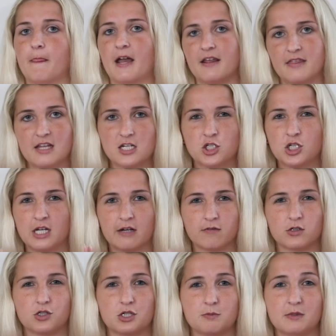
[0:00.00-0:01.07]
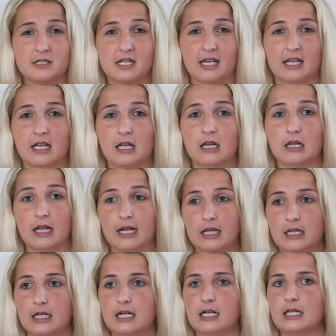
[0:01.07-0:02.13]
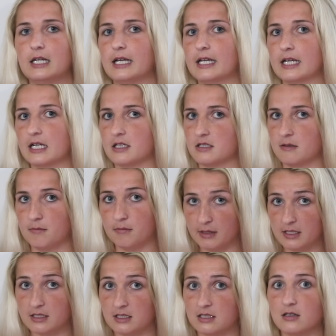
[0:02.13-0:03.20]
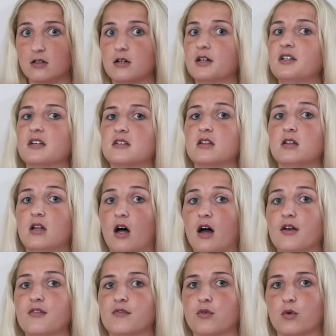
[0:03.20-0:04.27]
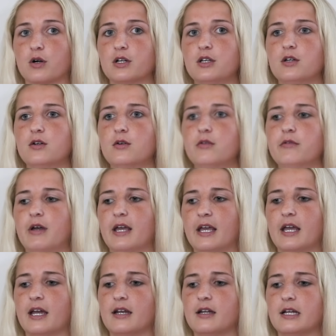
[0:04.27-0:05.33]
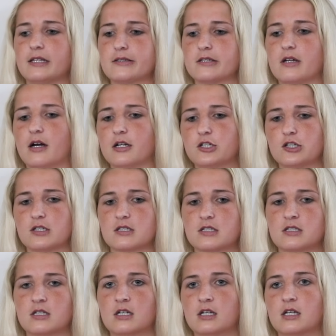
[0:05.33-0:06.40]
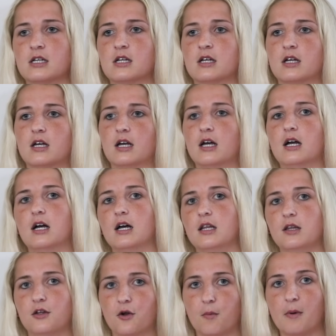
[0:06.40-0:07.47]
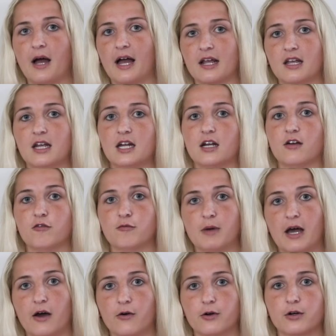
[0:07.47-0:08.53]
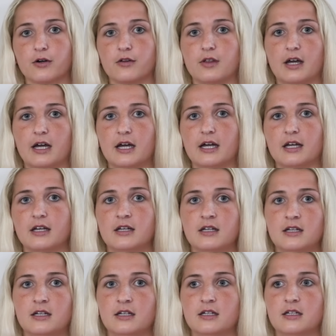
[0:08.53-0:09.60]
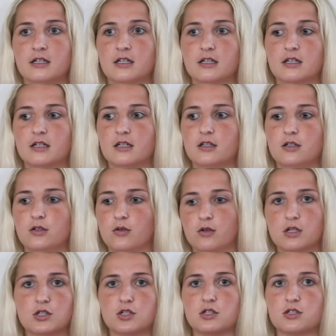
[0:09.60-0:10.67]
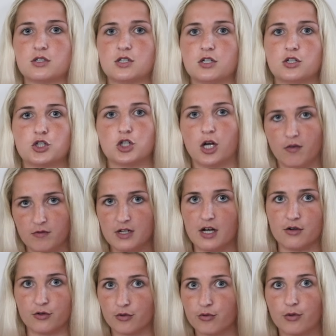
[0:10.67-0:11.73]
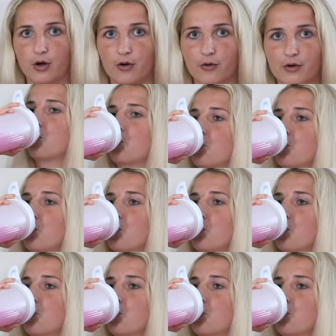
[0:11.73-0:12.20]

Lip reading: I think should ever just be taken lightly. Like, it's a big deal. It does a lot for you, and it's not just a little packet of powder that you can just shove down your throat.